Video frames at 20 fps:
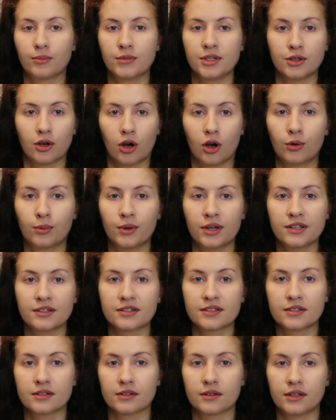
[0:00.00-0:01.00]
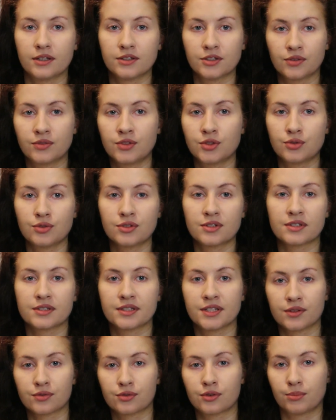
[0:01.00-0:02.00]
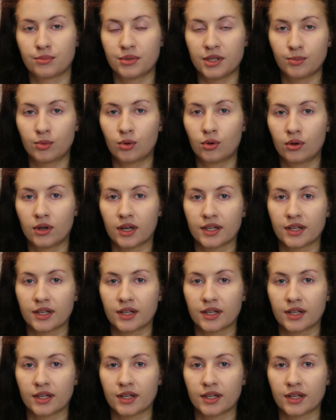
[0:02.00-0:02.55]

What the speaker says: He always interviews different people